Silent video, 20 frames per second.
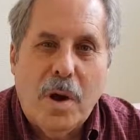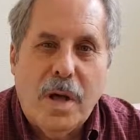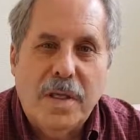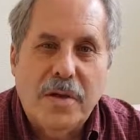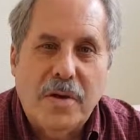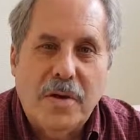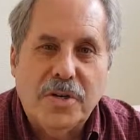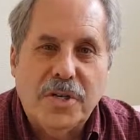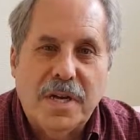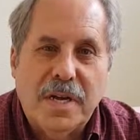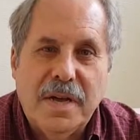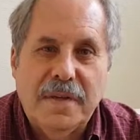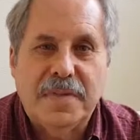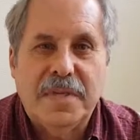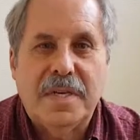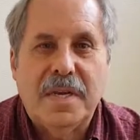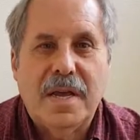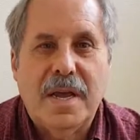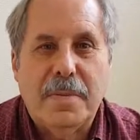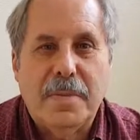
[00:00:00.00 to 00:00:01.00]
Wally
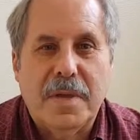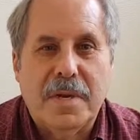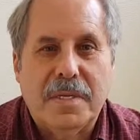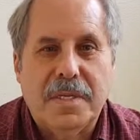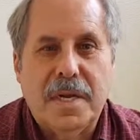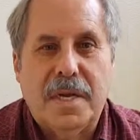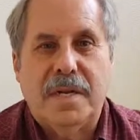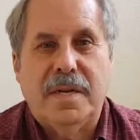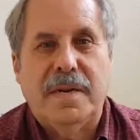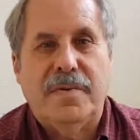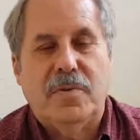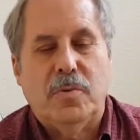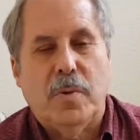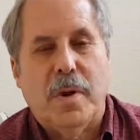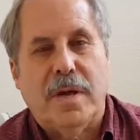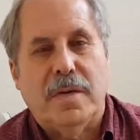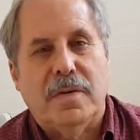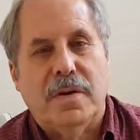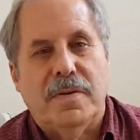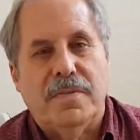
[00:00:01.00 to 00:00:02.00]
Arjahowski. I'm the Executive
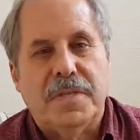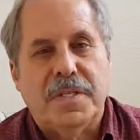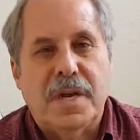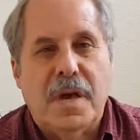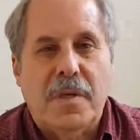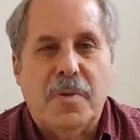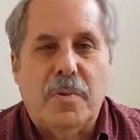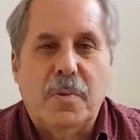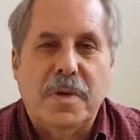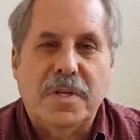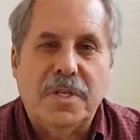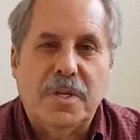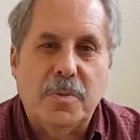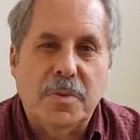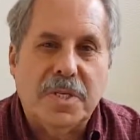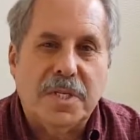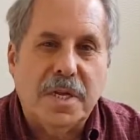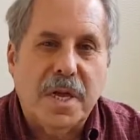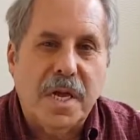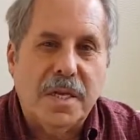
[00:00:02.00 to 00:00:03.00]
Director of Southwestern
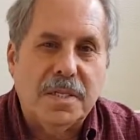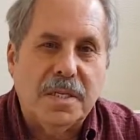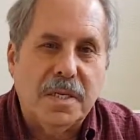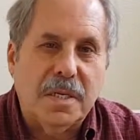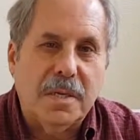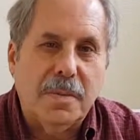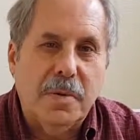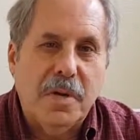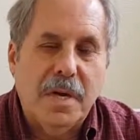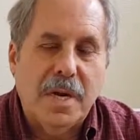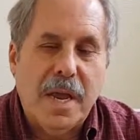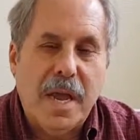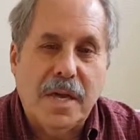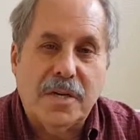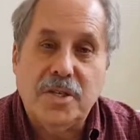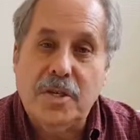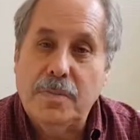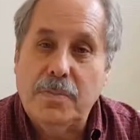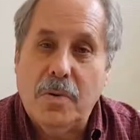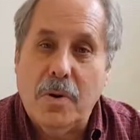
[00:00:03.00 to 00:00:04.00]
Wisconsin Community
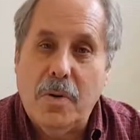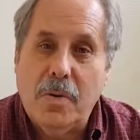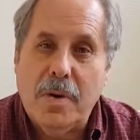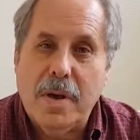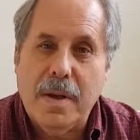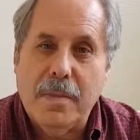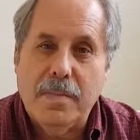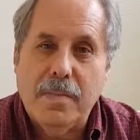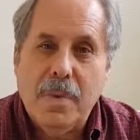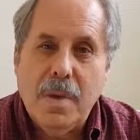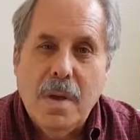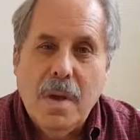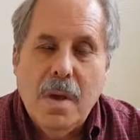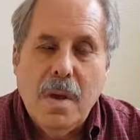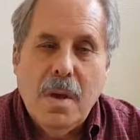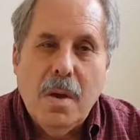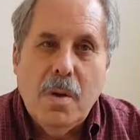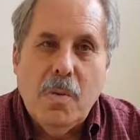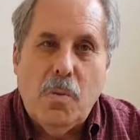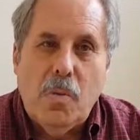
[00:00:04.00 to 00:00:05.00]
Action Program.
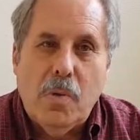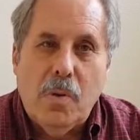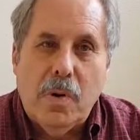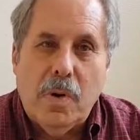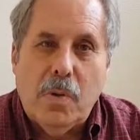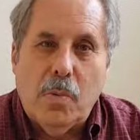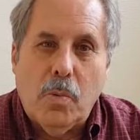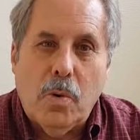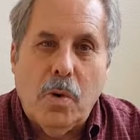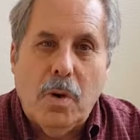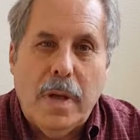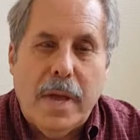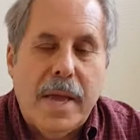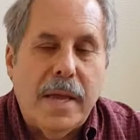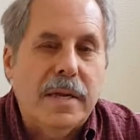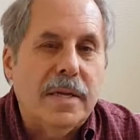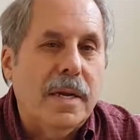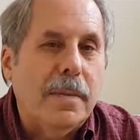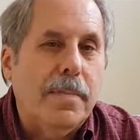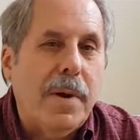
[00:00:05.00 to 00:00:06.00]
We're a rural
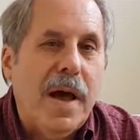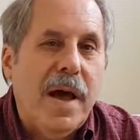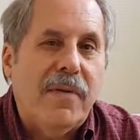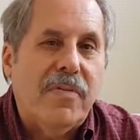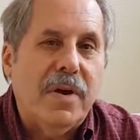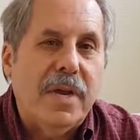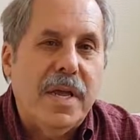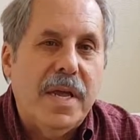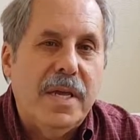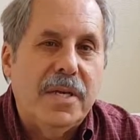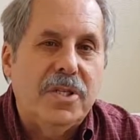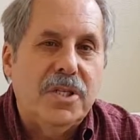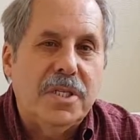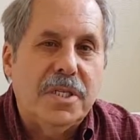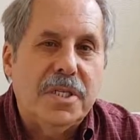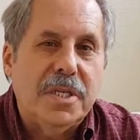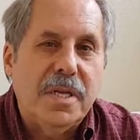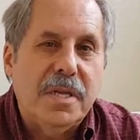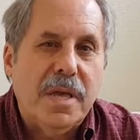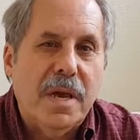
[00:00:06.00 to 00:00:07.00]
anti-poverty
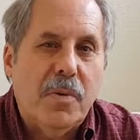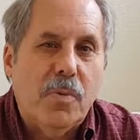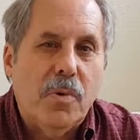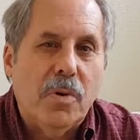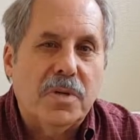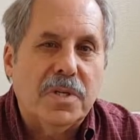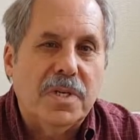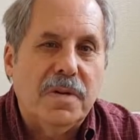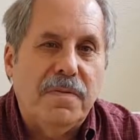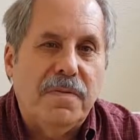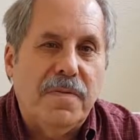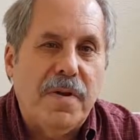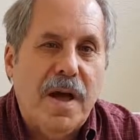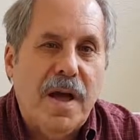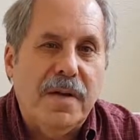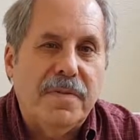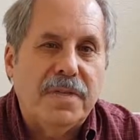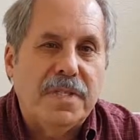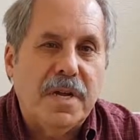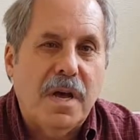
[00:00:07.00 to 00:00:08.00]
agency that works in
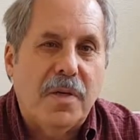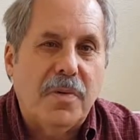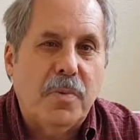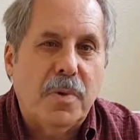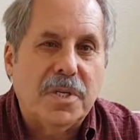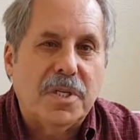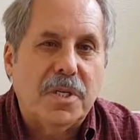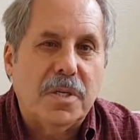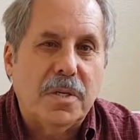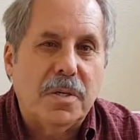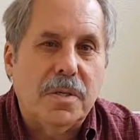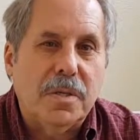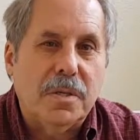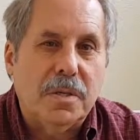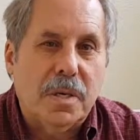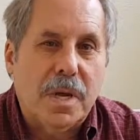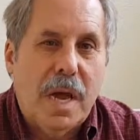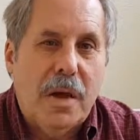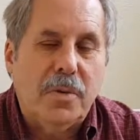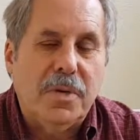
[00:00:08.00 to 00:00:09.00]
5
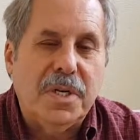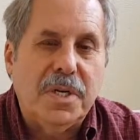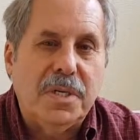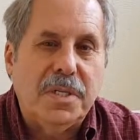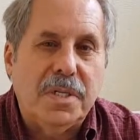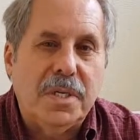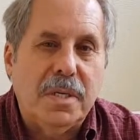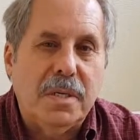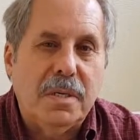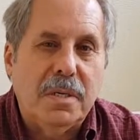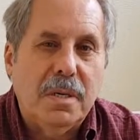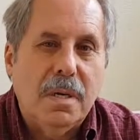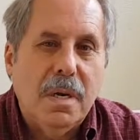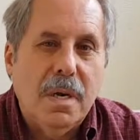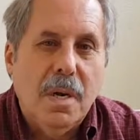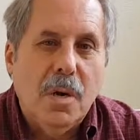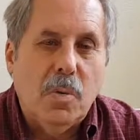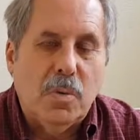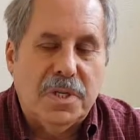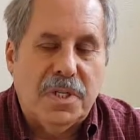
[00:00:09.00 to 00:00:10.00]
southwestern counties in
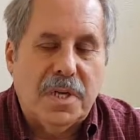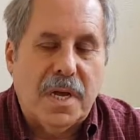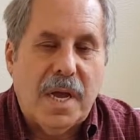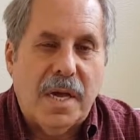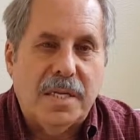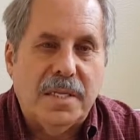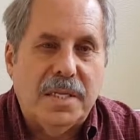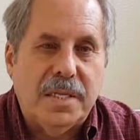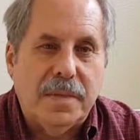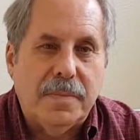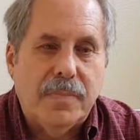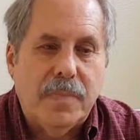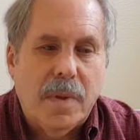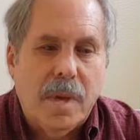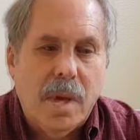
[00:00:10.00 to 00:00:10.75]
Wisconsin.